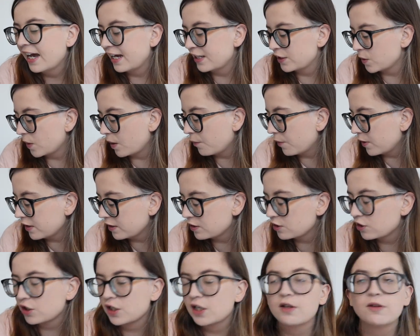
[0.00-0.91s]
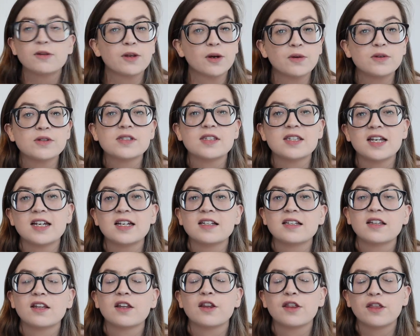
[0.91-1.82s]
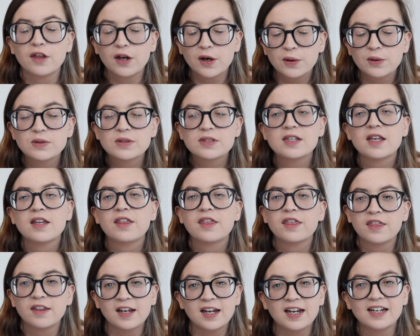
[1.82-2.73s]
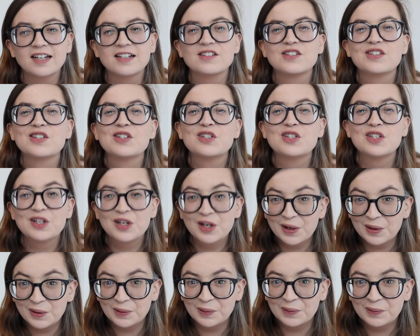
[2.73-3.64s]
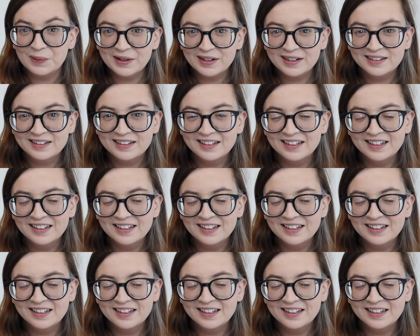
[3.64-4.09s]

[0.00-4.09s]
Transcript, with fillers: and so I wanted to show you those things too,